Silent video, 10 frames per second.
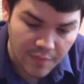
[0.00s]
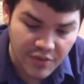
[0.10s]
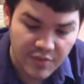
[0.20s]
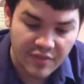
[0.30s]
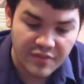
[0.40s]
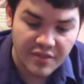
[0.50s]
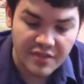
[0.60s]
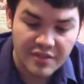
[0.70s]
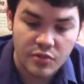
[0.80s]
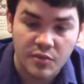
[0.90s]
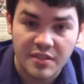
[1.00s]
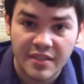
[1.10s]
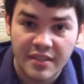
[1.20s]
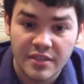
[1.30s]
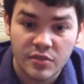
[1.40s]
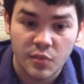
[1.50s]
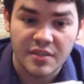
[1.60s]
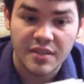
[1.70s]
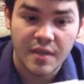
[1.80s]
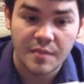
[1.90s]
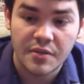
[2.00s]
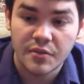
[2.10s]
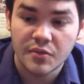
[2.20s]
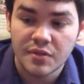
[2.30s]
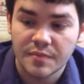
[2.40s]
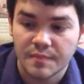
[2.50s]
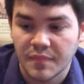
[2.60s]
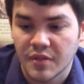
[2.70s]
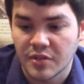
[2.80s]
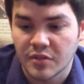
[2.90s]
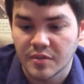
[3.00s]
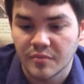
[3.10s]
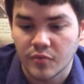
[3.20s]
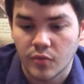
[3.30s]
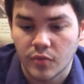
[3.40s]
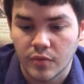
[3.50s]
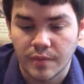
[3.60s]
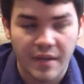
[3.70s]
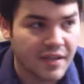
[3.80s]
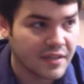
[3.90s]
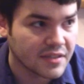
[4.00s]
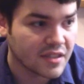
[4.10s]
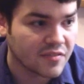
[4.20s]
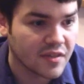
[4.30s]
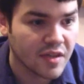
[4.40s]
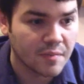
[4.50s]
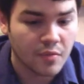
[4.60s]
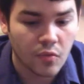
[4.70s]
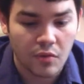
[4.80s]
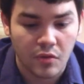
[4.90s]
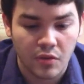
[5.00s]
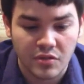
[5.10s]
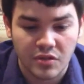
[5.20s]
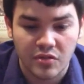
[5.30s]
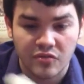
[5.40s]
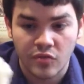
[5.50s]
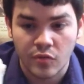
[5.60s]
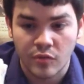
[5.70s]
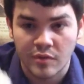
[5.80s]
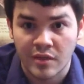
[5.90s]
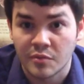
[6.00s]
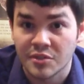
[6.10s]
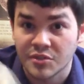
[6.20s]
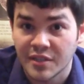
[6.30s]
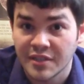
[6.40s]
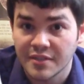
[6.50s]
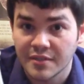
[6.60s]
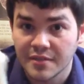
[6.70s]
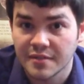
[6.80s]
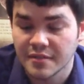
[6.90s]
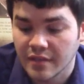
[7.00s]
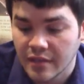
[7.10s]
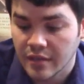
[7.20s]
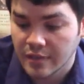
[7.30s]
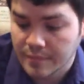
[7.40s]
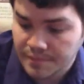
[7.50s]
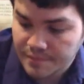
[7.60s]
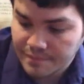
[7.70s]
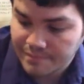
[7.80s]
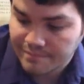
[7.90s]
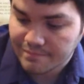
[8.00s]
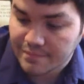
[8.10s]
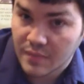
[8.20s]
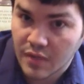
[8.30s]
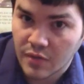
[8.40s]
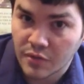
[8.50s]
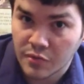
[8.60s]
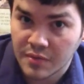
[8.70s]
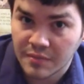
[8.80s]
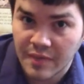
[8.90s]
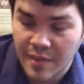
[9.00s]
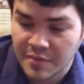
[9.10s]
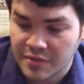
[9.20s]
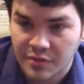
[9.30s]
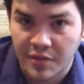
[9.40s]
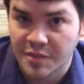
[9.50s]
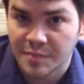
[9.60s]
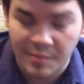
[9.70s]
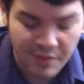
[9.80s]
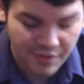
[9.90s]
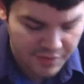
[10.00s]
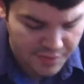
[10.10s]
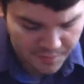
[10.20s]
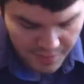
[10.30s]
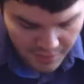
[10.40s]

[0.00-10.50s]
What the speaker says: Also have these twist ties, one-time use. You can use them for hanging stuff up or also for restraint. Who knows what happens to crazy people out there.